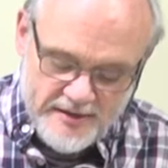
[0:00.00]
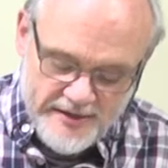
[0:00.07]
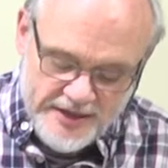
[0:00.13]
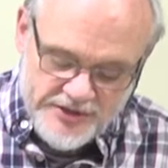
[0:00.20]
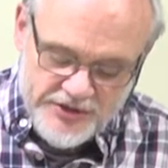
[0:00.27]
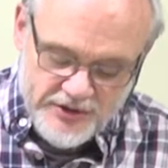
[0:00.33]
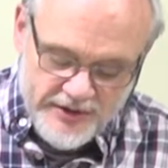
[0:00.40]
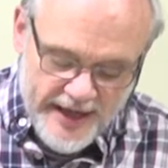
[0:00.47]

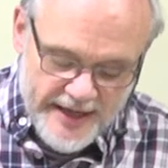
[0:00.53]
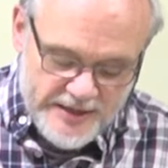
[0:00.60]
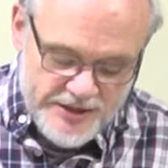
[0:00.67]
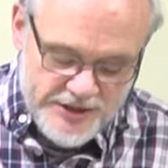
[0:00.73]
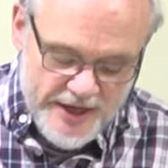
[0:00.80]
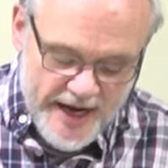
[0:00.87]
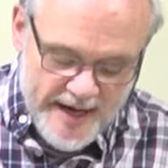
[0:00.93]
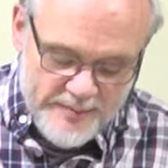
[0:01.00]
let your light
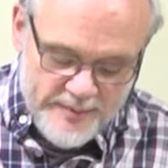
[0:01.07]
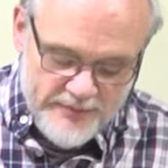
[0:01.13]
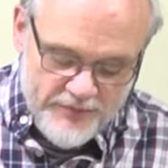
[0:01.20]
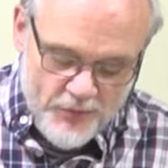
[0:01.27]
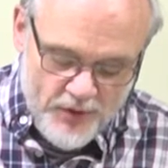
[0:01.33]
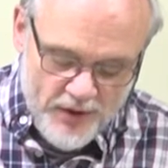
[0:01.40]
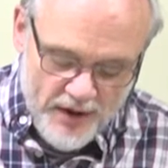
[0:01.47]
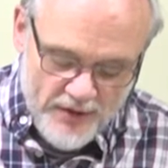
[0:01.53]
shine
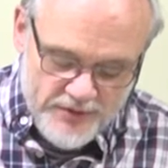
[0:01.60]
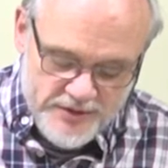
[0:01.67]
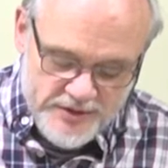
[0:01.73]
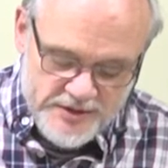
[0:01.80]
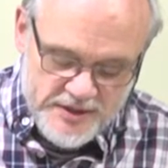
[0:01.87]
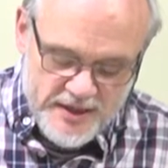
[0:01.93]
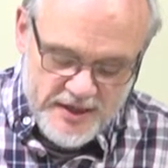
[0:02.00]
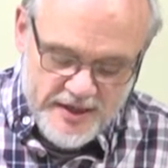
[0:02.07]
before
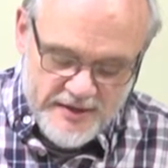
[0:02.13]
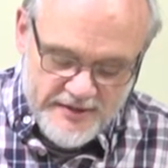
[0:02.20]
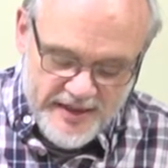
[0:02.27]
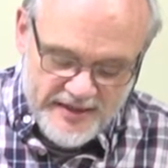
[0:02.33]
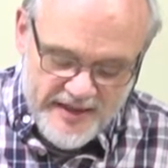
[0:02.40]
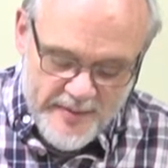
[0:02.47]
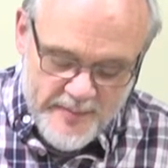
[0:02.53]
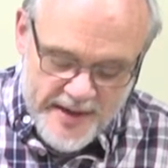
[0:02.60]
others,
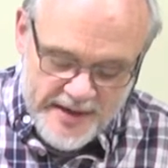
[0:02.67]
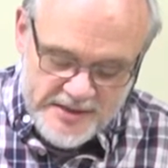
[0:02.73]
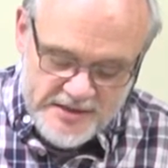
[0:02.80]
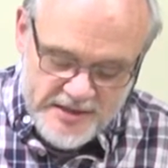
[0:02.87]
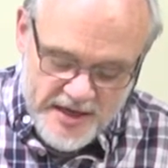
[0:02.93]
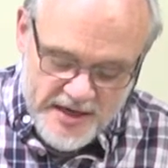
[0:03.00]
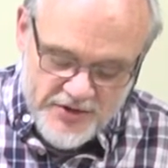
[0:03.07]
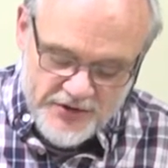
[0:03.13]
that they may
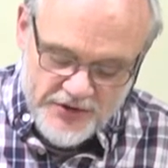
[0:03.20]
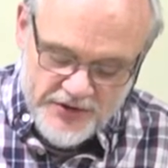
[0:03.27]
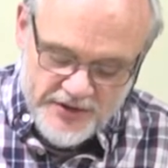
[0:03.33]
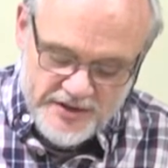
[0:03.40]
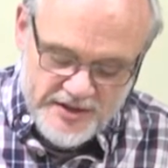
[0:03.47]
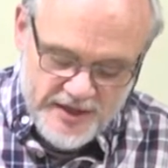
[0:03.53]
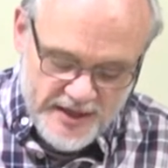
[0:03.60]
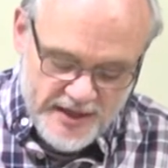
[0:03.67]
see your
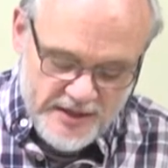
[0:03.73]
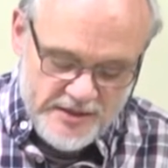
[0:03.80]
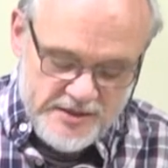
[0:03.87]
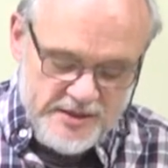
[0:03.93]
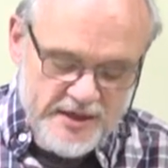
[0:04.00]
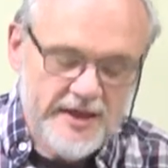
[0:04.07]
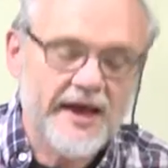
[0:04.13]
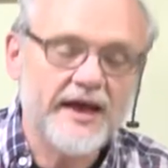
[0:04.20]
good
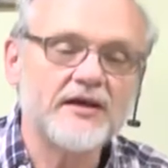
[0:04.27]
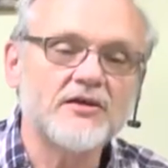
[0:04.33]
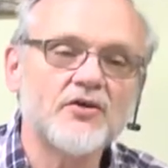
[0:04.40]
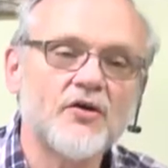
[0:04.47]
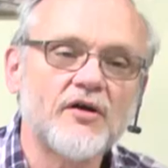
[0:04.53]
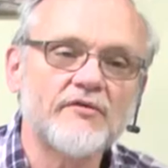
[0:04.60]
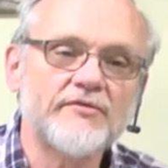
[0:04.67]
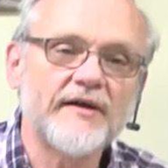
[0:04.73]
deeds and
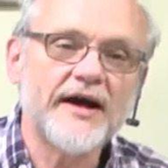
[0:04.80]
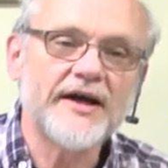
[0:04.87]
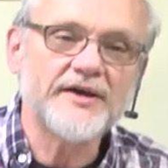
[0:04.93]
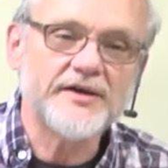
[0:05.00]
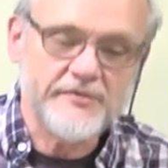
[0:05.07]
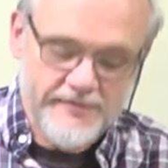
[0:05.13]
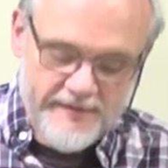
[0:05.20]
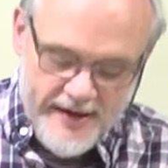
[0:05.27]
glorify
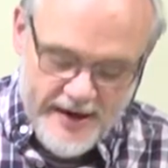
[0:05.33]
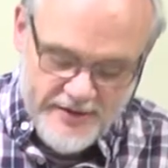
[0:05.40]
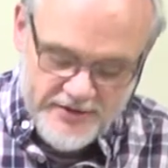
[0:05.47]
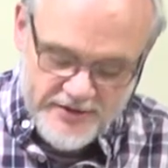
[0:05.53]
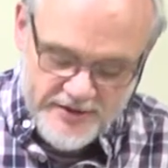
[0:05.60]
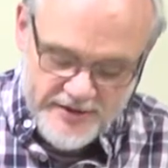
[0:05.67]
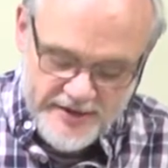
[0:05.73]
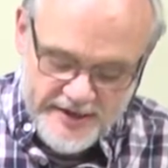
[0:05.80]
your
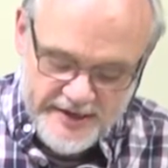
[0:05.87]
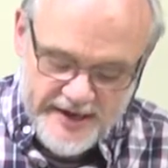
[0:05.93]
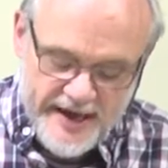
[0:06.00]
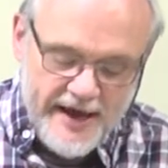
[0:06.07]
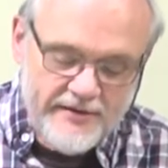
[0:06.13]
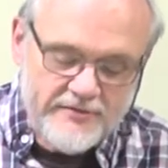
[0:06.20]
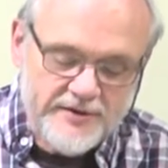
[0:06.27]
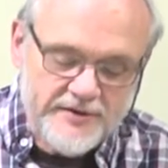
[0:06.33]
Father in
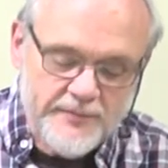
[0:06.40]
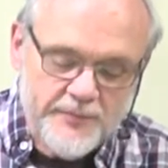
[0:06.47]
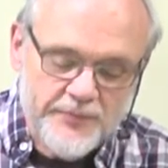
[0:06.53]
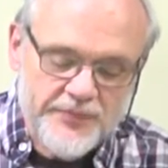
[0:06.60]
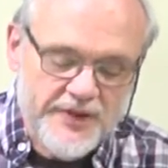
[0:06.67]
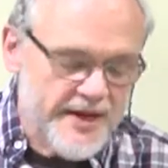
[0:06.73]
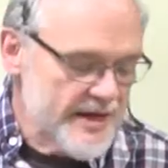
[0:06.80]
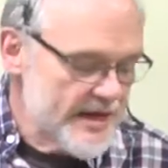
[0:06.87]
heaven.
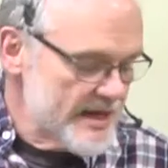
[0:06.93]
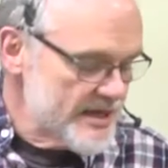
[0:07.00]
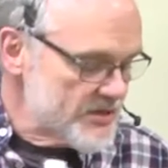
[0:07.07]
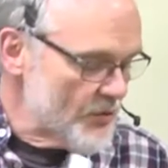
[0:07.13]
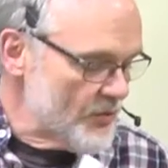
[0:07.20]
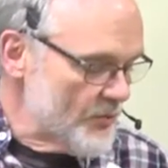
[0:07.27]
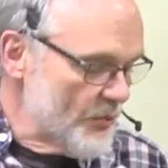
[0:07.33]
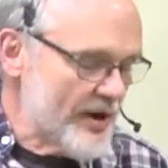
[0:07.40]

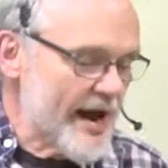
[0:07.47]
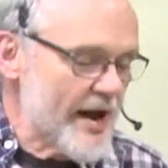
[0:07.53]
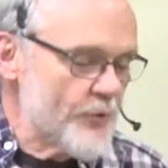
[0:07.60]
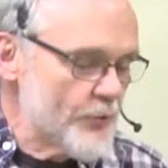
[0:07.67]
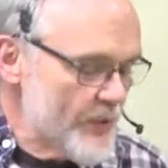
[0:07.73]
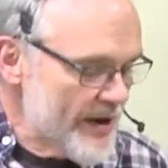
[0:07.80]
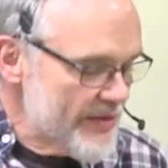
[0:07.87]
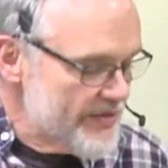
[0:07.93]
So when I
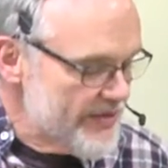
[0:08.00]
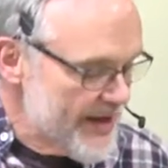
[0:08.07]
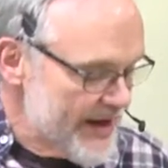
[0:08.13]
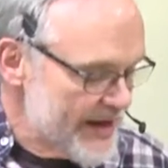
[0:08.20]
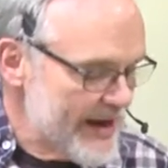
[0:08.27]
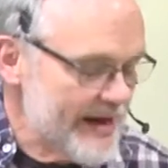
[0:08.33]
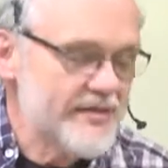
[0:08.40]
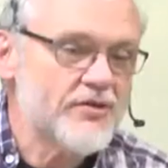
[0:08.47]
read
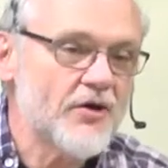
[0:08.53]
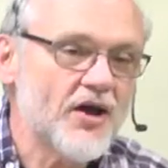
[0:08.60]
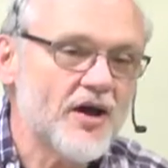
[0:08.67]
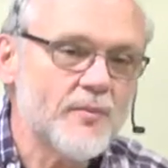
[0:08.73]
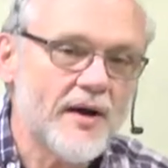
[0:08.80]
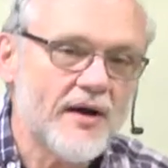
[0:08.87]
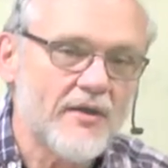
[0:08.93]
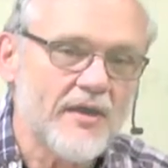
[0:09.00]
that, I
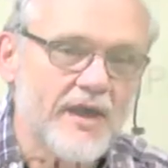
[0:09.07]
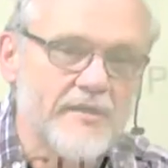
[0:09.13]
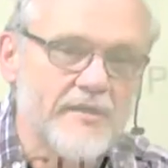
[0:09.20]
thought about